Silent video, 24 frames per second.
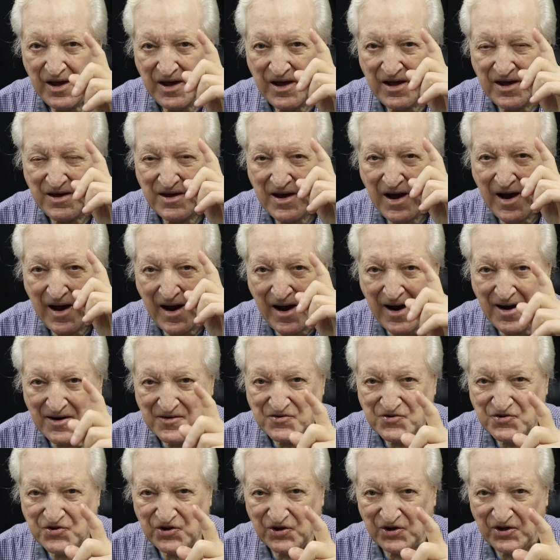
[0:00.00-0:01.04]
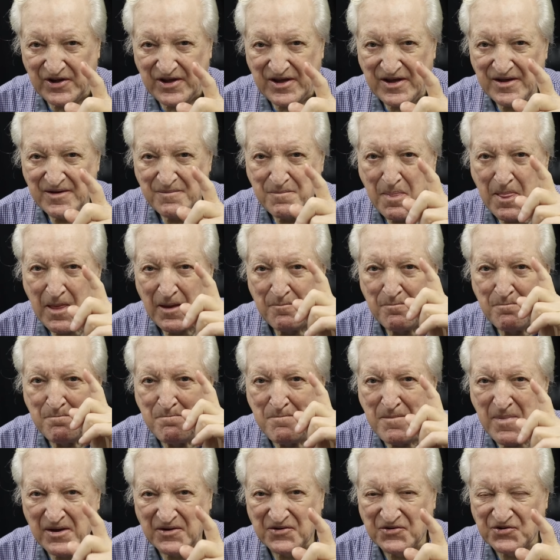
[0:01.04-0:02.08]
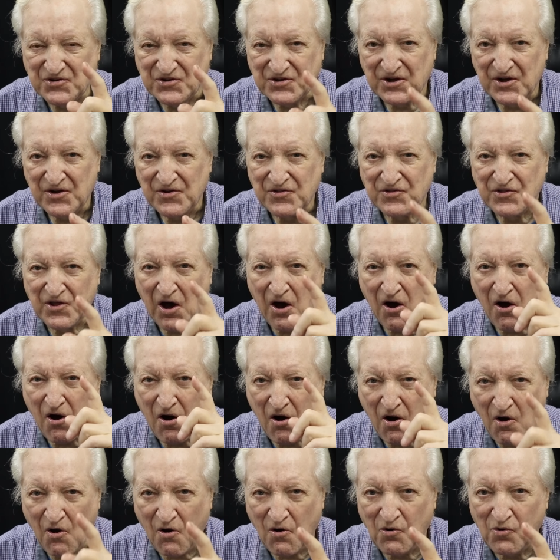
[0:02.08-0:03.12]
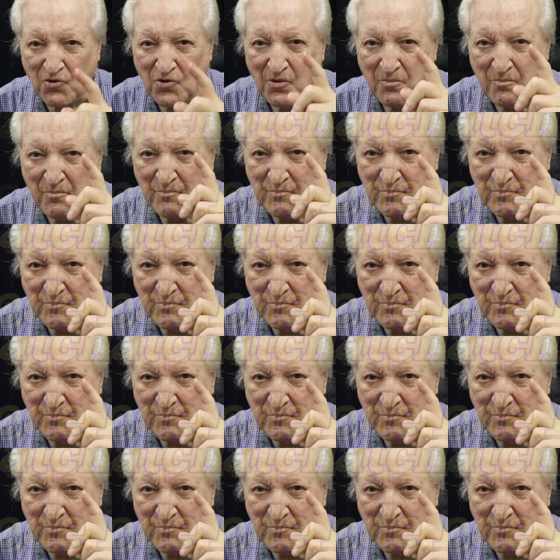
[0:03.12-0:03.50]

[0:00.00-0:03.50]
He actually missed the whole